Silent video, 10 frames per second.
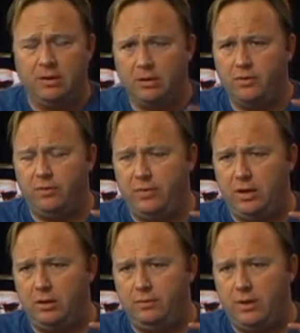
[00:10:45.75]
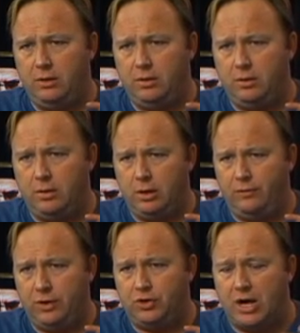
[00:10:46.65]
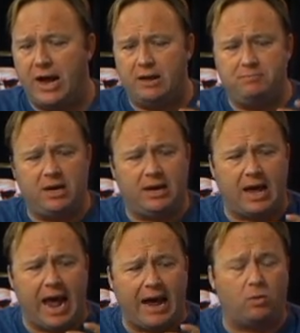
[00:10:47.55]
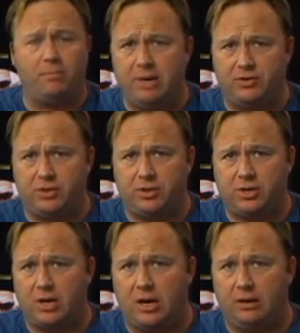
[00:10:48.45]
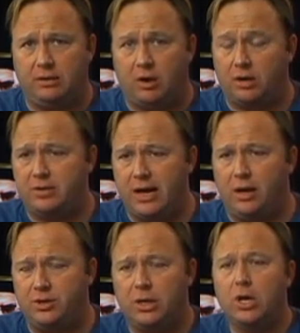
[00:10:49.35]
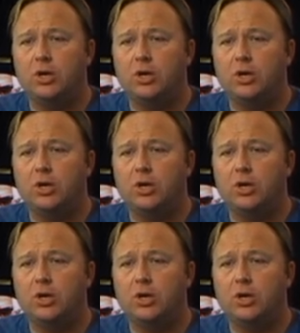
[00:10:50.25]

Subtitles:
the giant big agribusiness cartels,